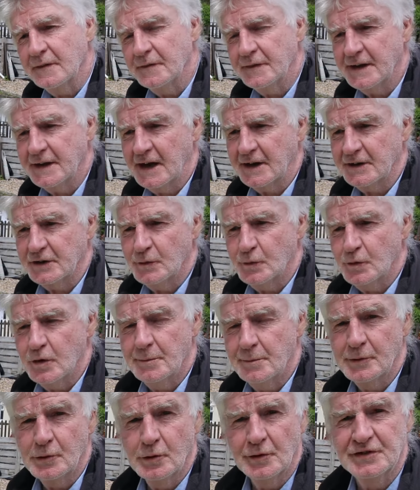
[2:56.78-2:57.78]
the anchor
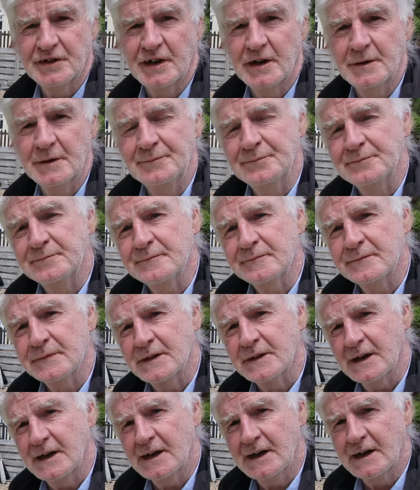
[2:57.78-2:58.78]
warp and also
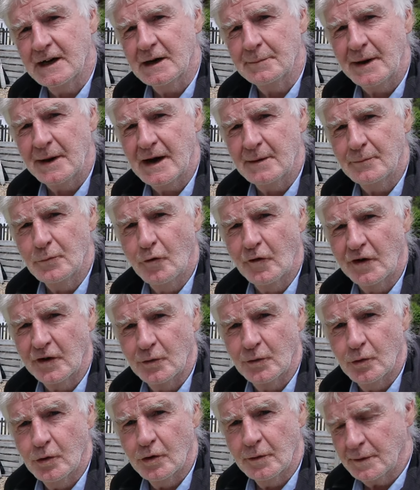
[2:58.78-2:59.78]
a bow
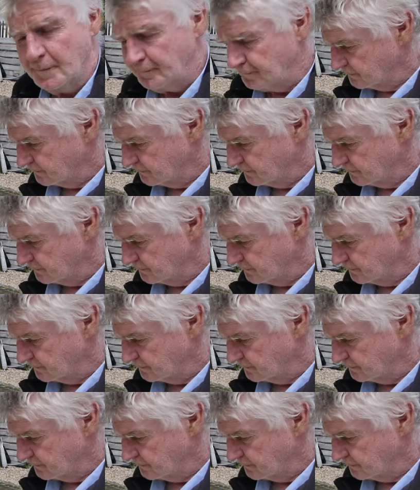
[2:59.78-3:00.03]
mooring warp.